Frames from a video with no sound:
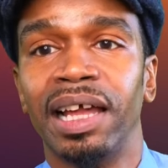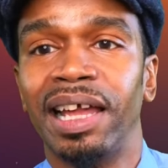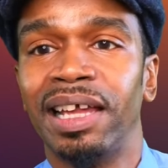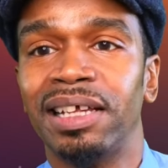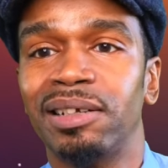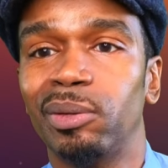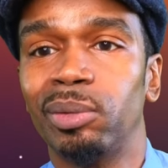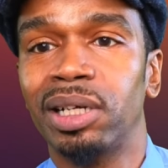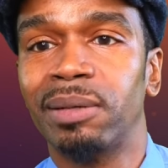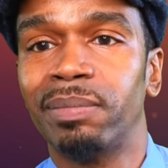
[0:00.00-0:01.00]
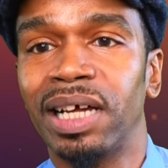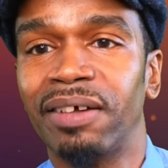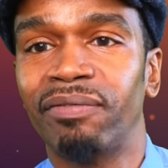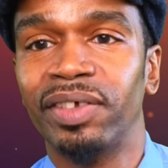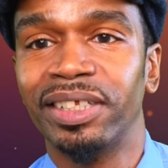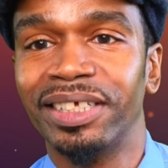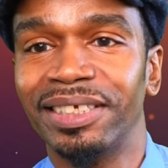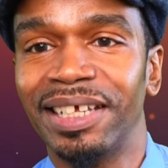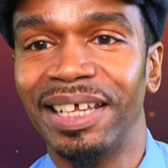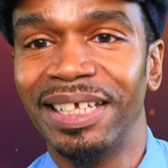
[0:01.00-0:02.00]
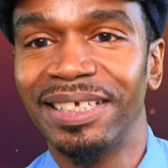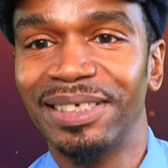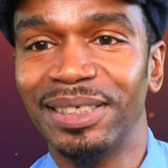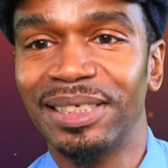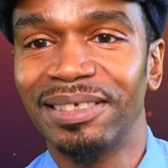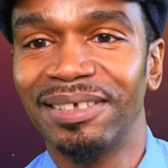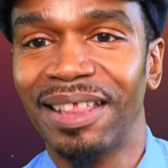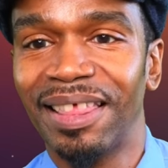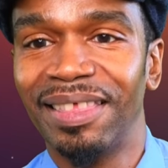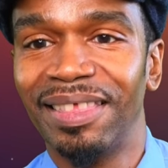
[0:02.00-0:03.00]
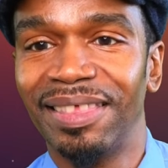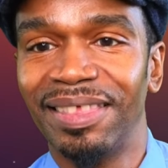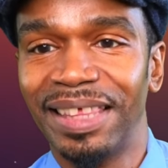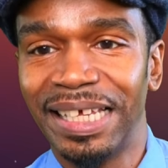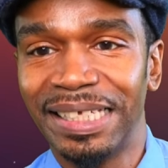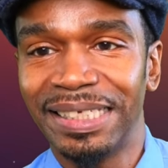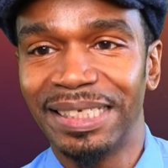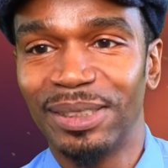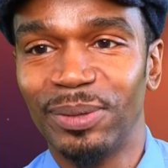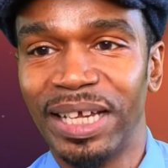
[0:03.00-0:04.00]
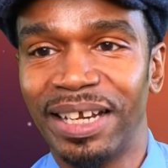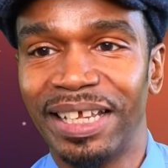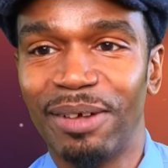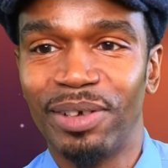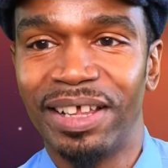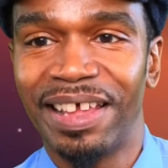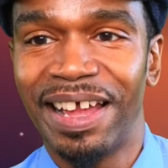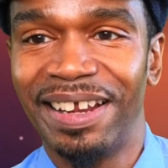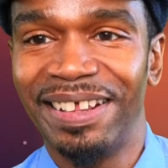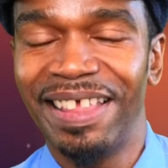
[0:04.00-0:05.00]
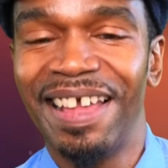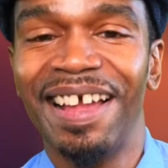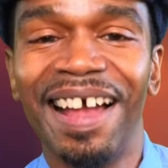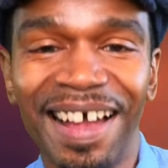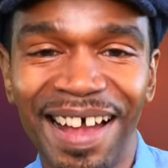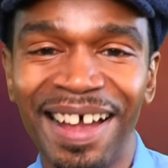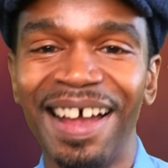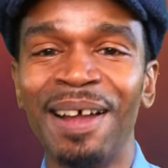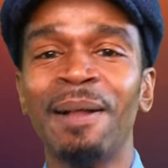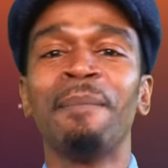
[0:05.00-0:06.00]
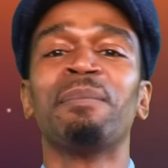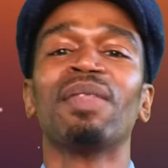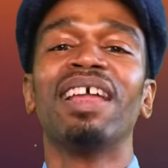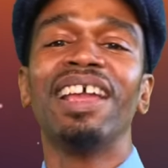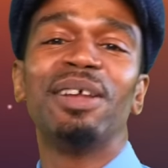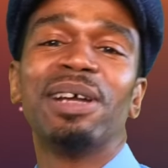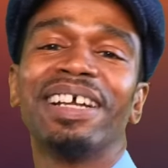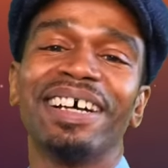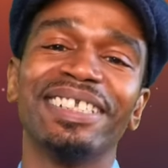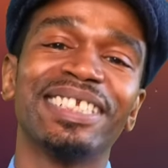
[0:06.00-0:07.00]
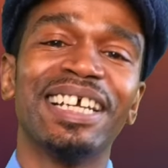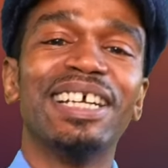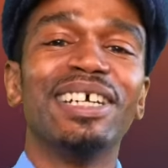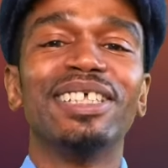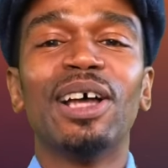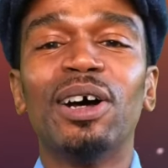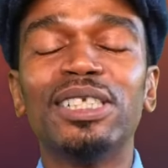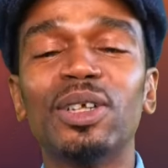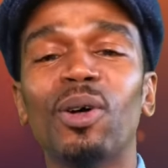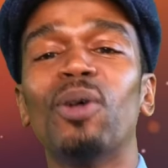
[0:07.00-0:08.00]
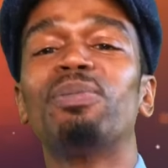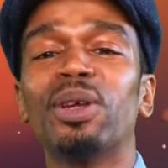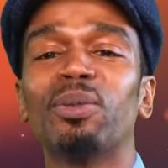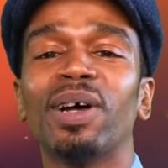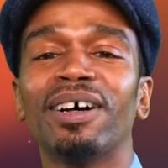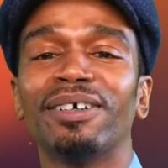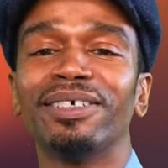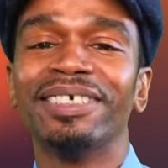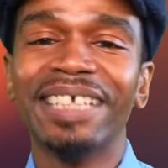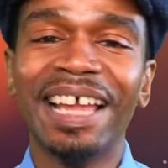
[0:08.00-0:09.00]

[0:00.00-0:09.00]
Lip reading: and what I'm not feeling is this. We gotta get rid of that. Anyway, guys, so hope you're well.